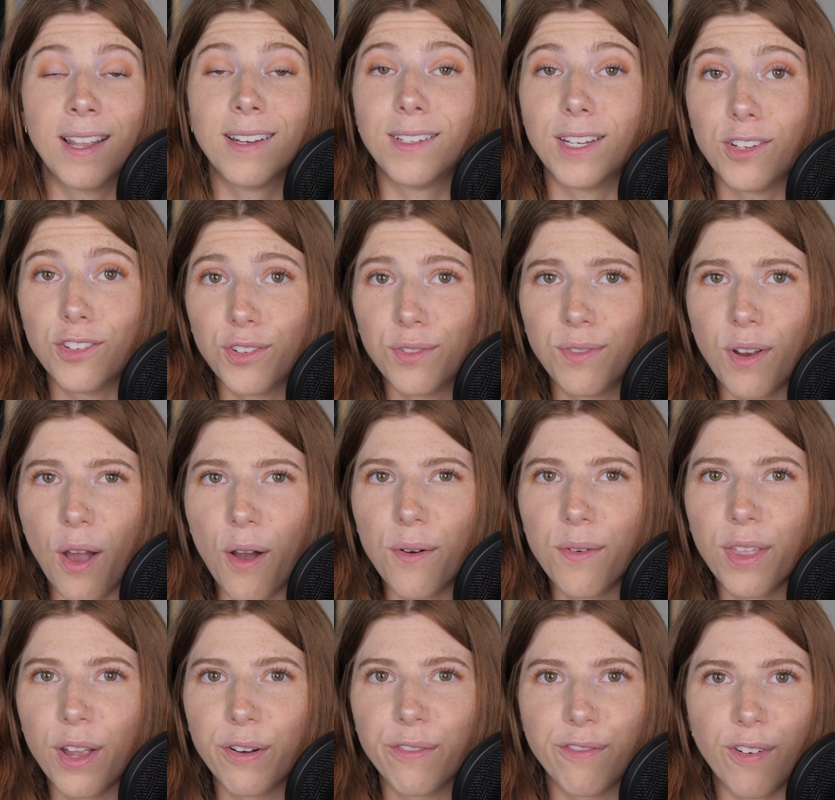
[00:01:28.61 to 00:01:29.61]
Did you
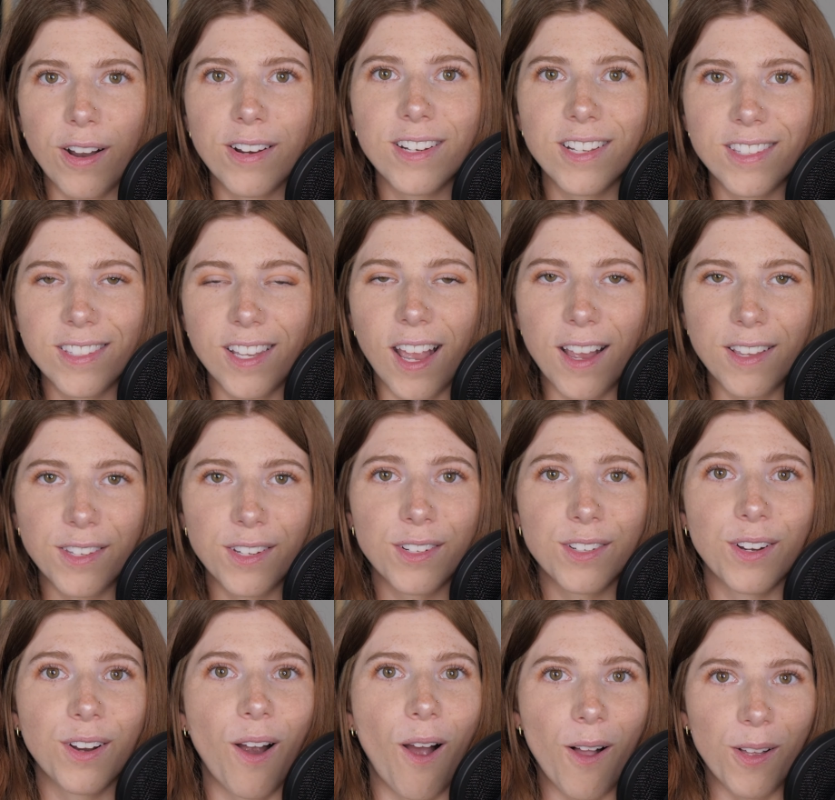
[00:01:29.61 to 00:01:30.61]
know their front
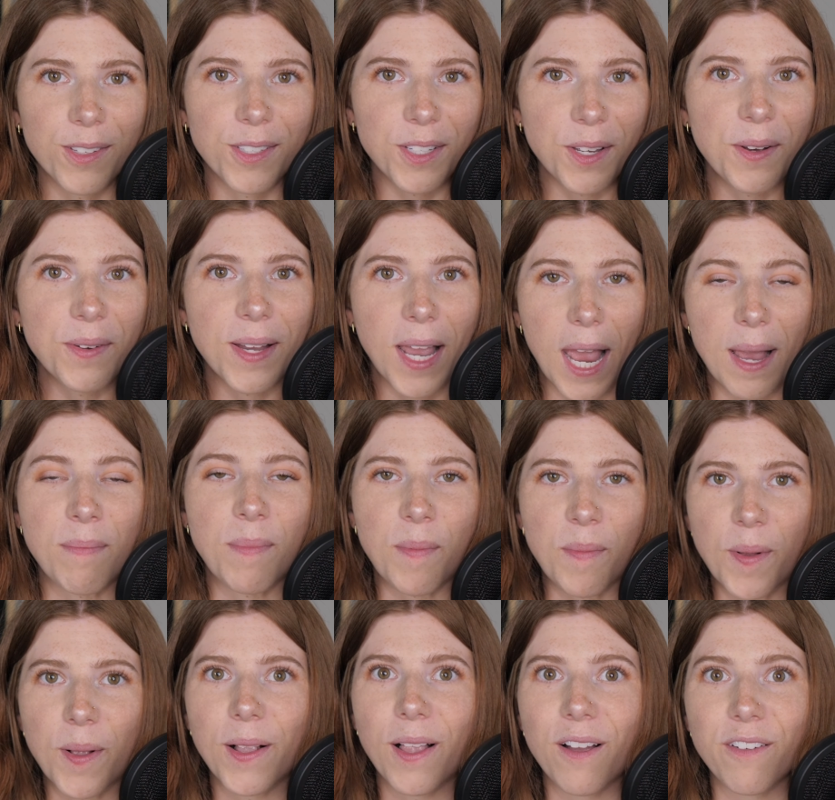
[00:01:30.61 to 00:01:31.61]
incisors are also
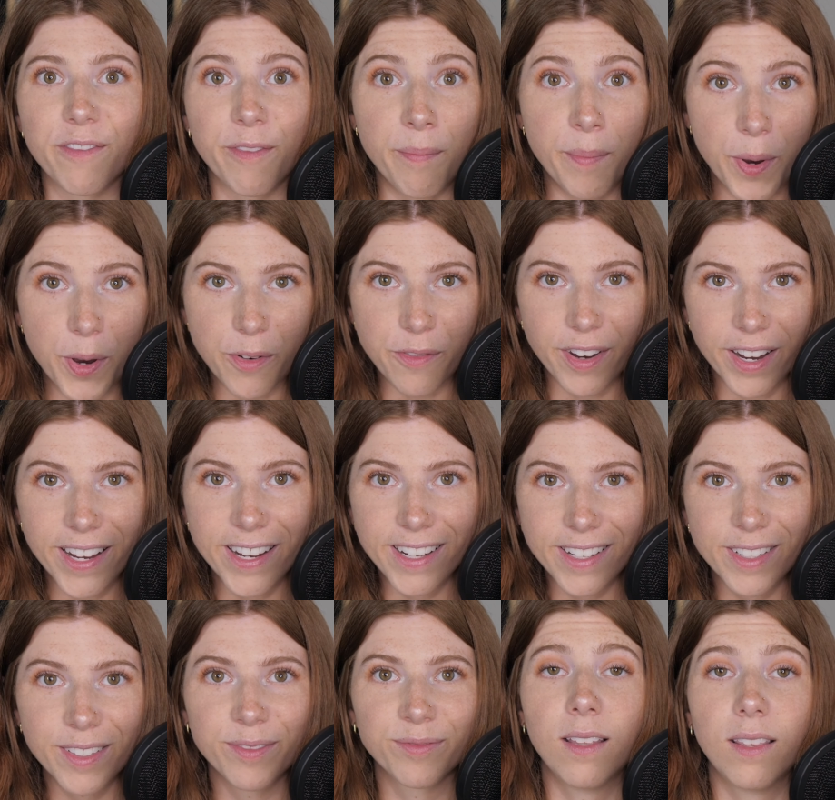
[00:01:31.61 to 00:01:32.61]
capable of
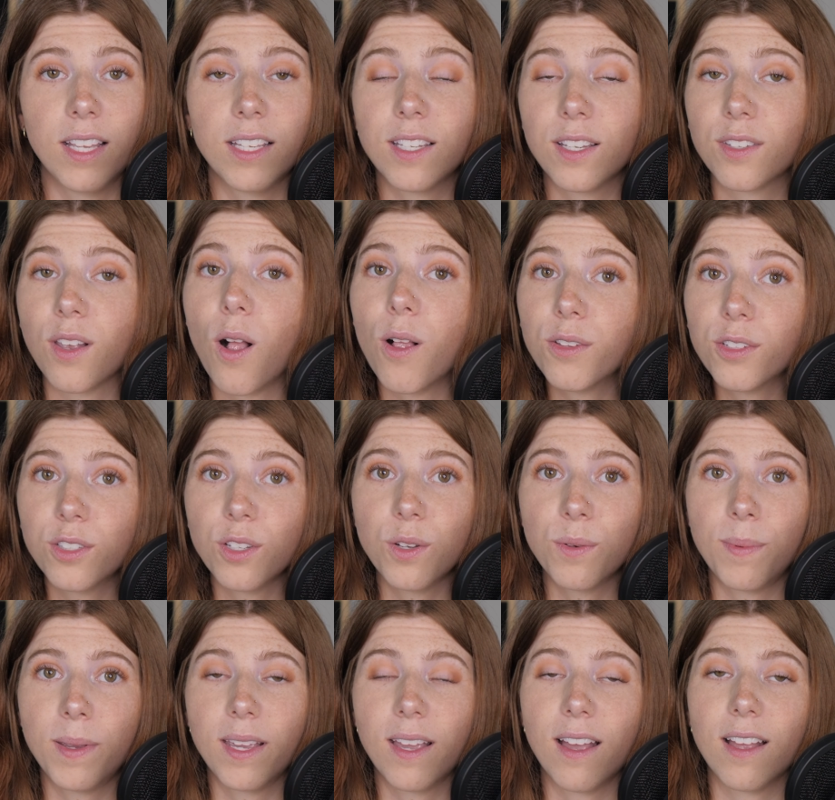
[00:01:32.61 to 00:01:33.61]
moving? This is
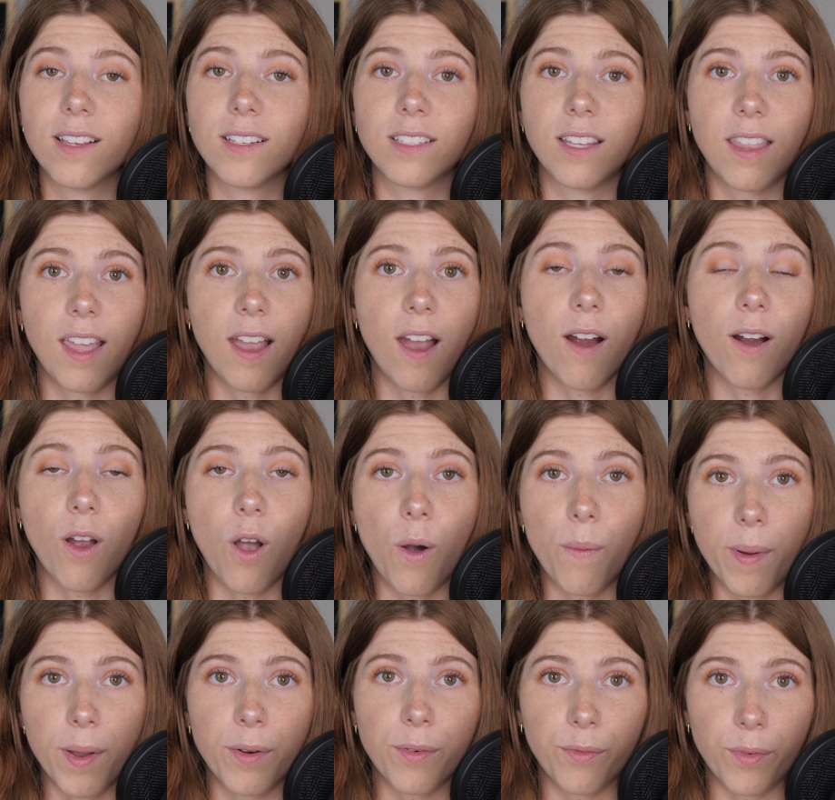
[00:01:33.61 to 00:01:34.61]
also because they are
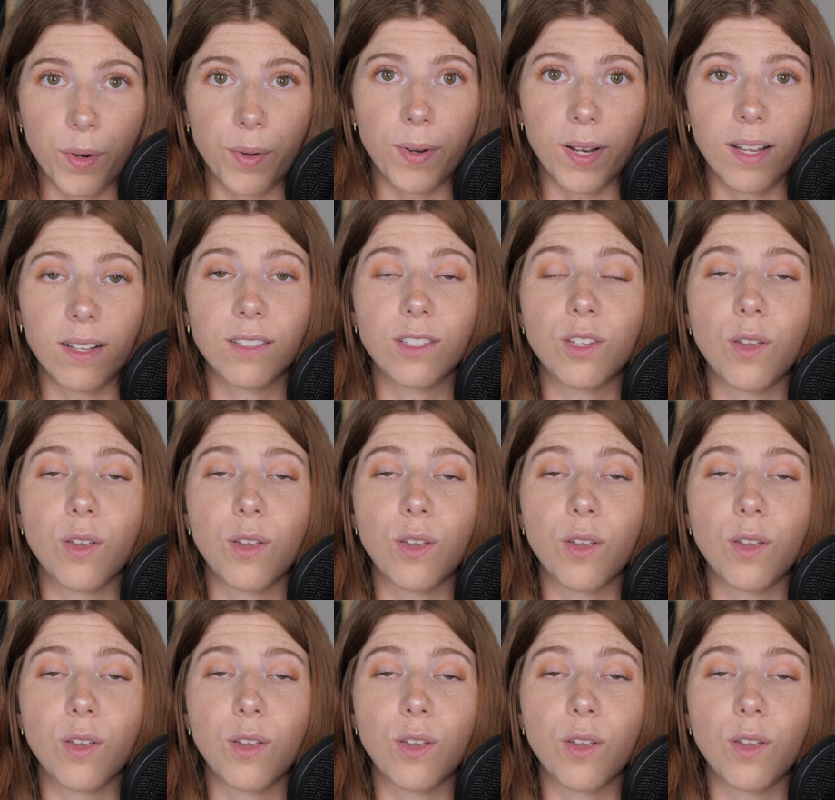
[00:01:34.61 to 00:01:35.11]
open rooted.